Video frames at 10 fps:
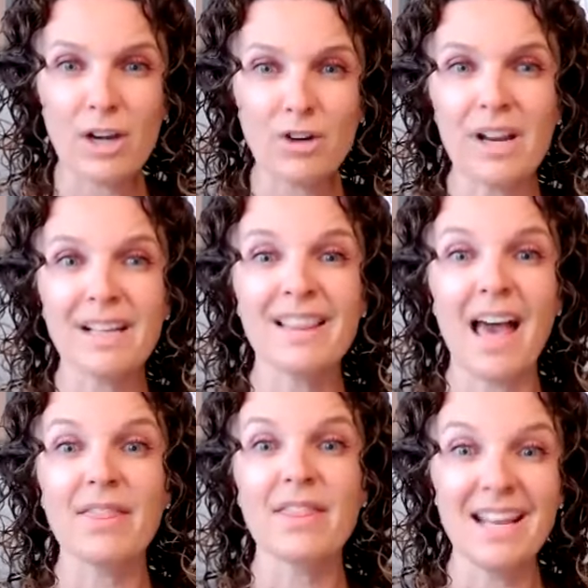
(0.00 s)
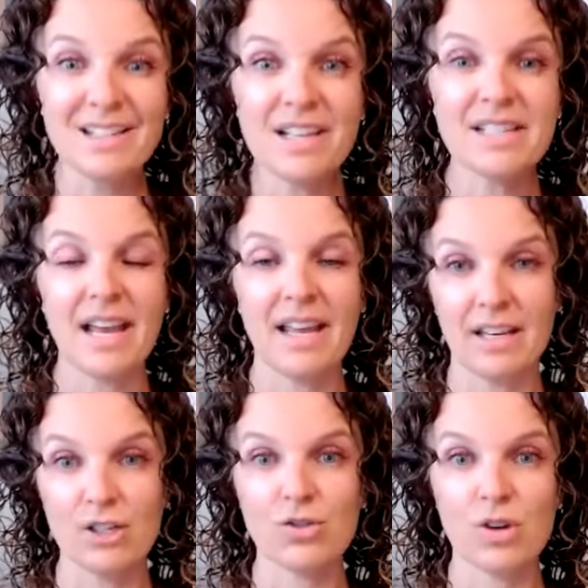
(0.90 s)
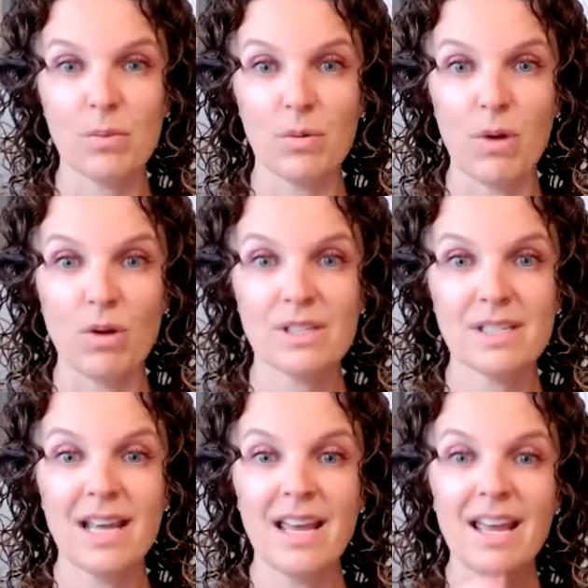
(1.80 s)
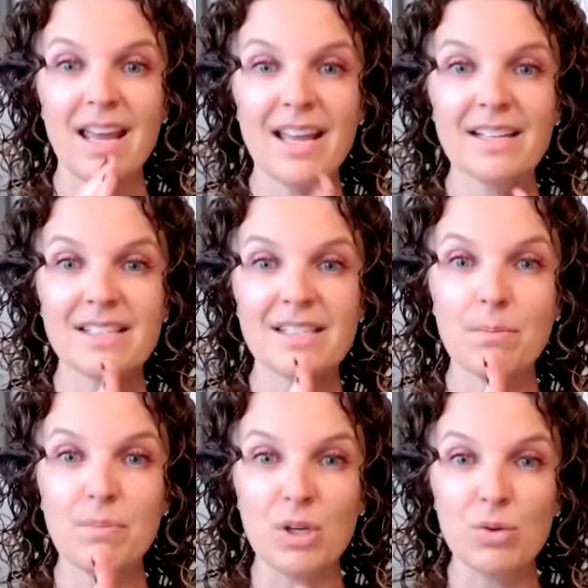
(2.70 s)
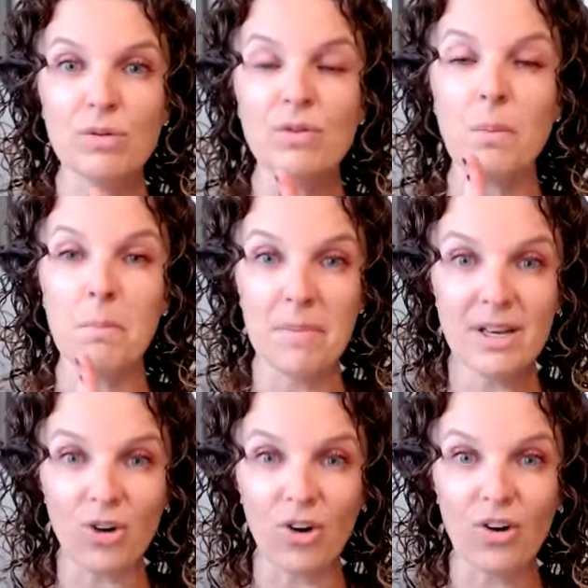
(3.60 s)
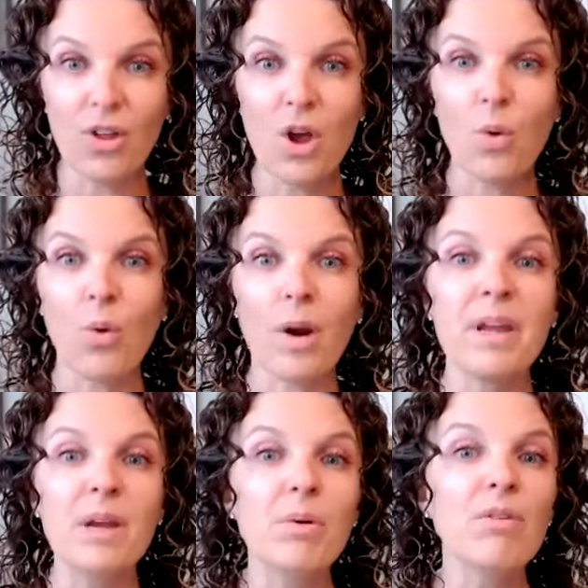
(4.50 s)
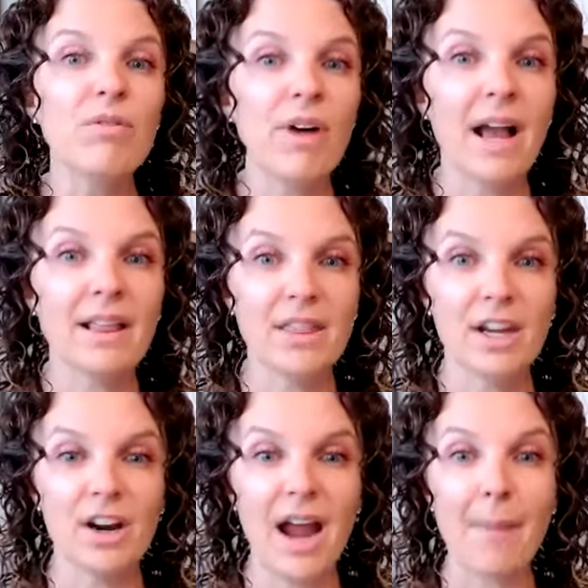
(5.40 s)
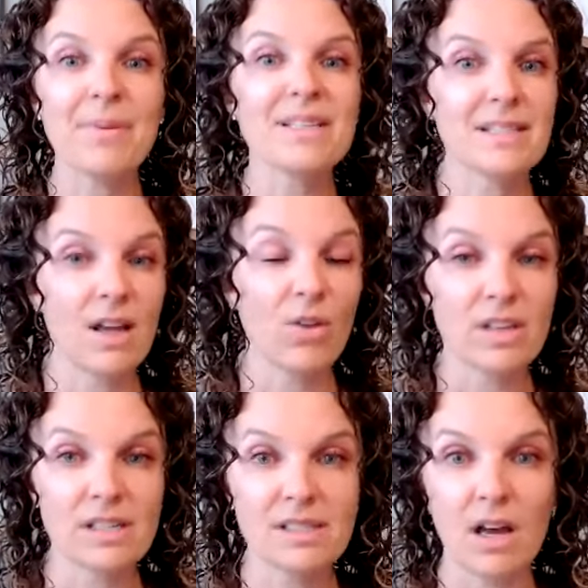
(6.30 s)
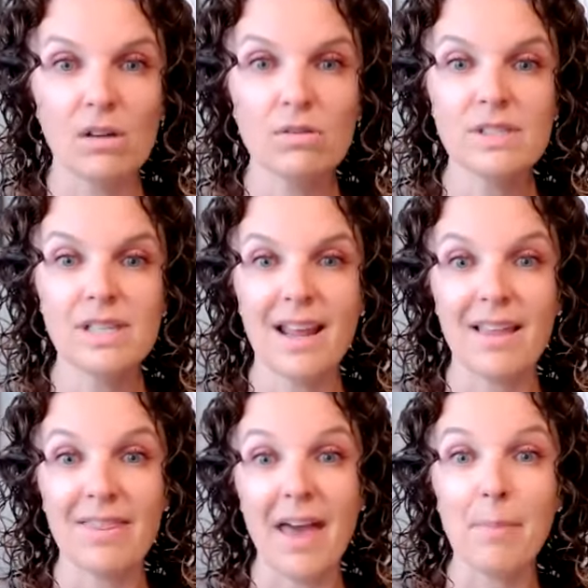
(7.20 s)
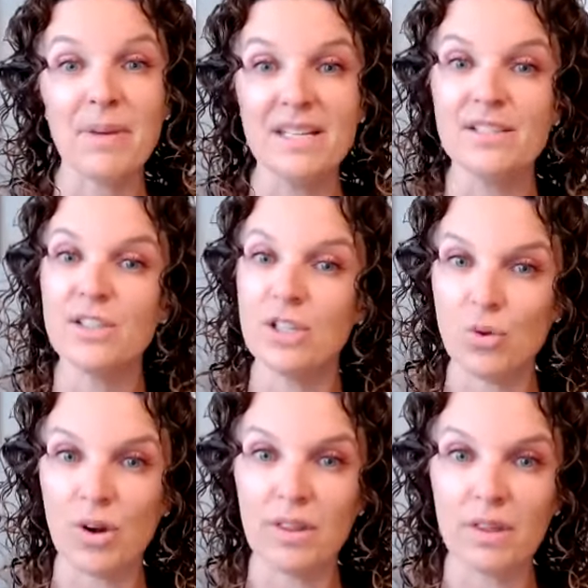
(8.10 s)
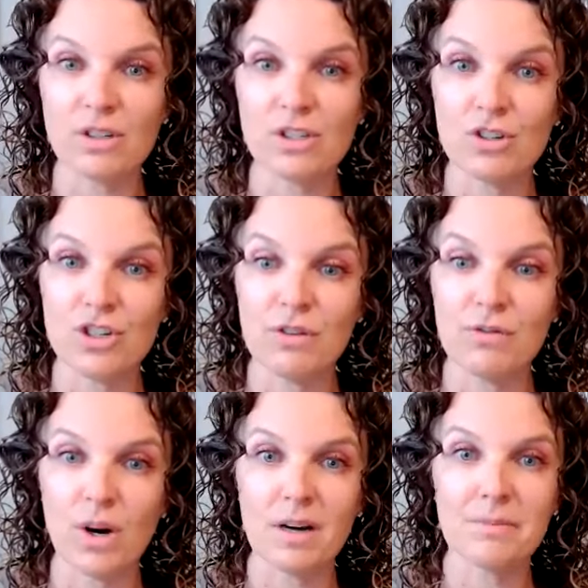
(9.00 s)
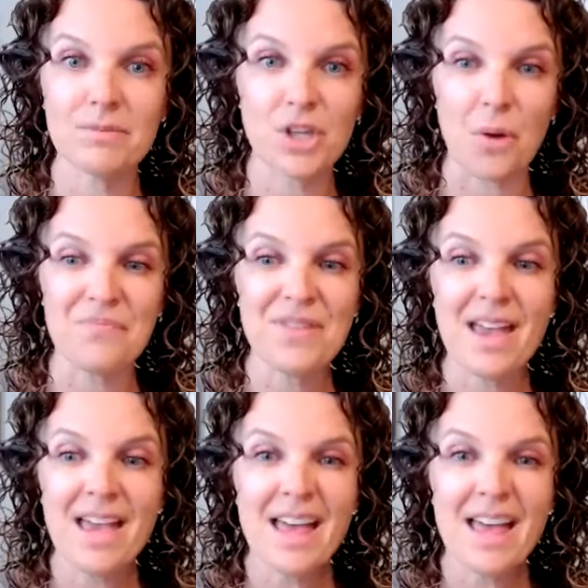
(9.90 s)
rhetoric that the anti-diet industry promotes. It's the beautiful middle where people find their happiest and healthiest selves and that peace and joy that they're searching for. So